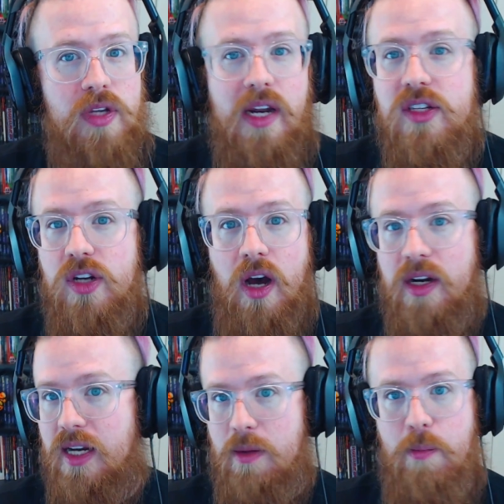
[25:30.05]
and it's not
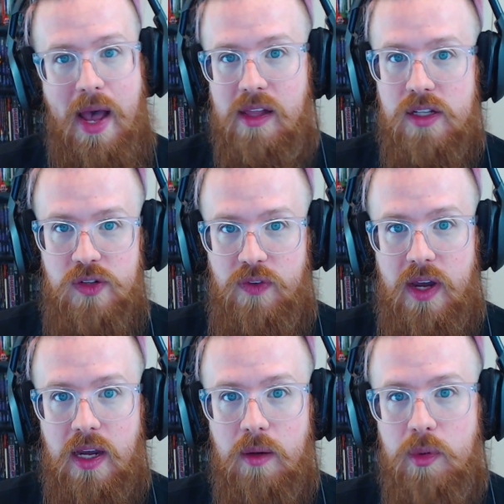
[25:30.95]
an imbalanced
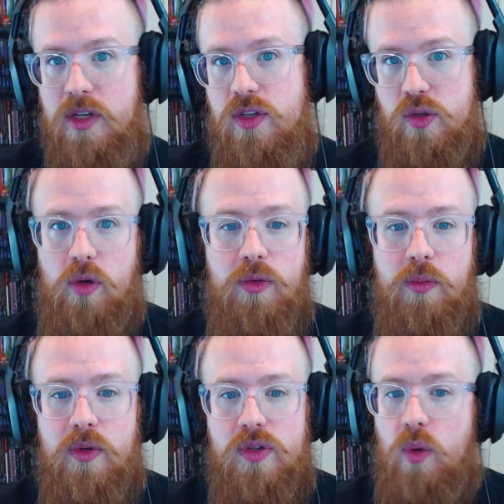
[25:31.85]
fight because the
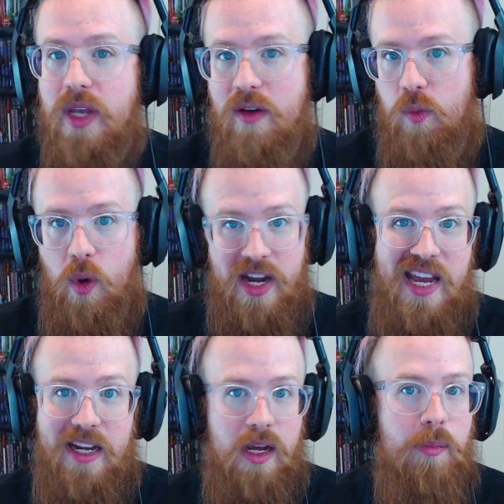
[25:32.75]
Stormtroopers only have one
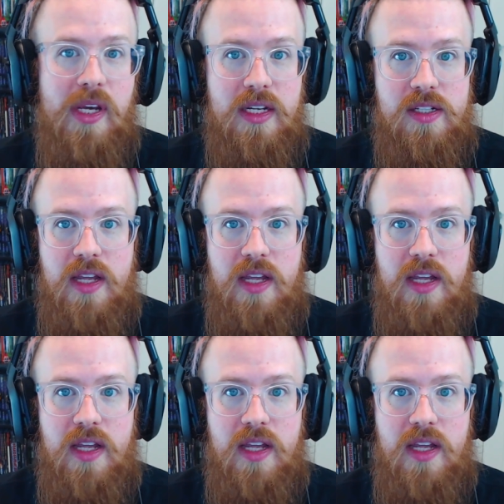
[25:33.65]
hit apiece.